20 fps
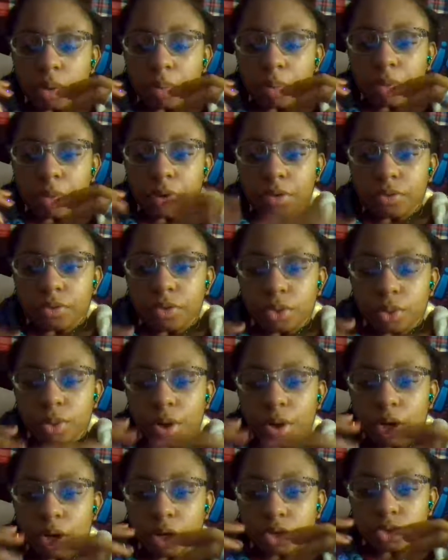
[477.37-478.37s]
But if you
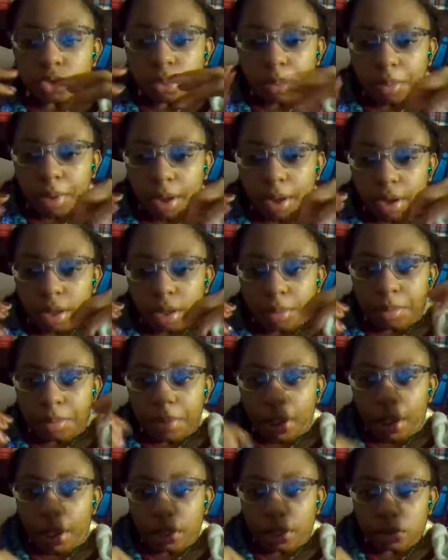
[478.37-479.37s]
had a traumatic
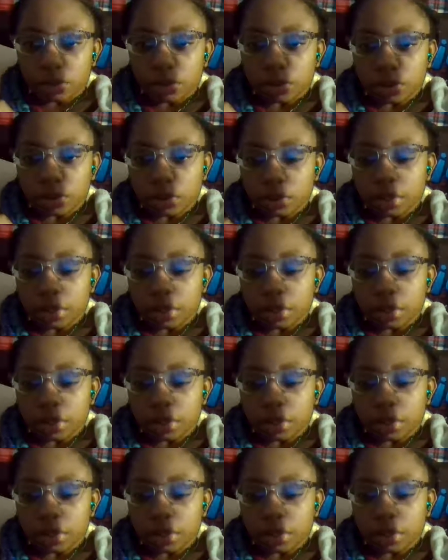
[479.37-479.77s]
past with your